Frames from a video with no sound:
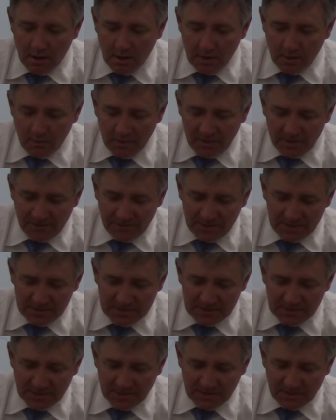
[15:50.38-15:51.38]
If you
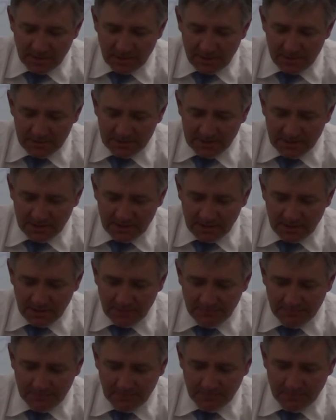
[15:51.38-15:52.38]
see the letter D
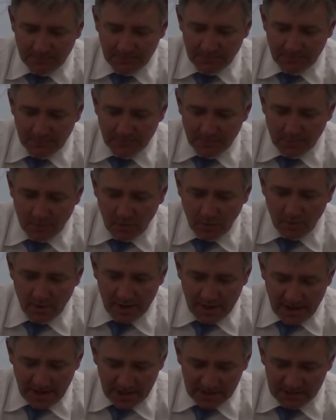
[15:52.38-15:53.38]
or
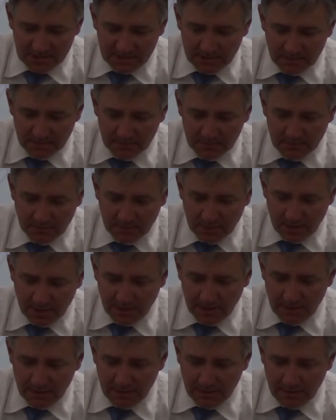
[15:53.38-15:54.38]
X,
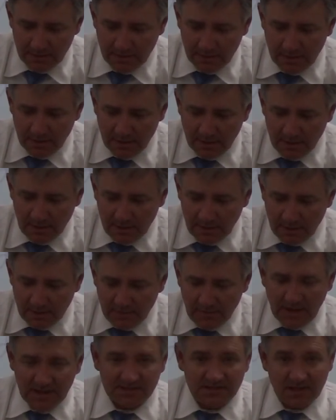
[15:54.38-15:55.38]
okay,
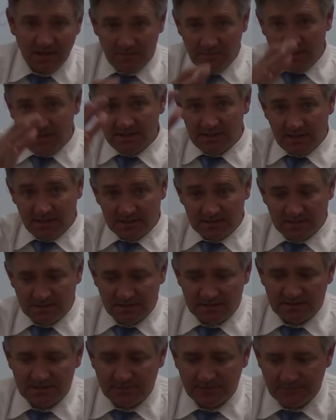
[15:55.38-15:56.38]
that's going to be a
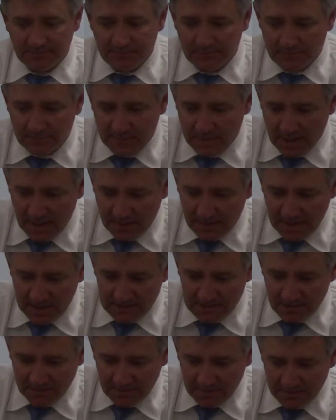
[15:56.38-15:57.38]
distance, and that's
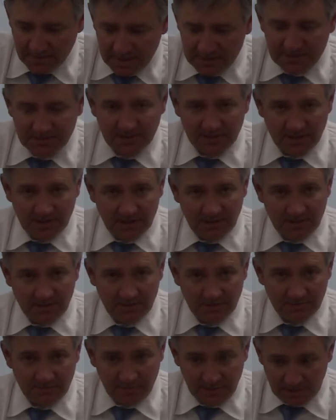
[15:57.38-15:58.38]
going to be measured in
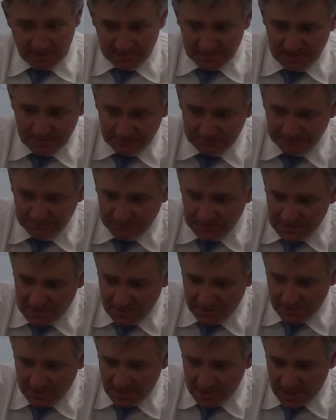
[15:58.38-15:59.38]
meters. So
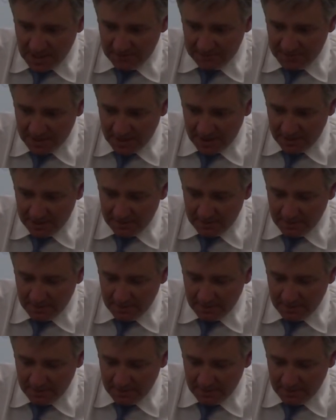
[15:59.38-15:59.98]
you could have like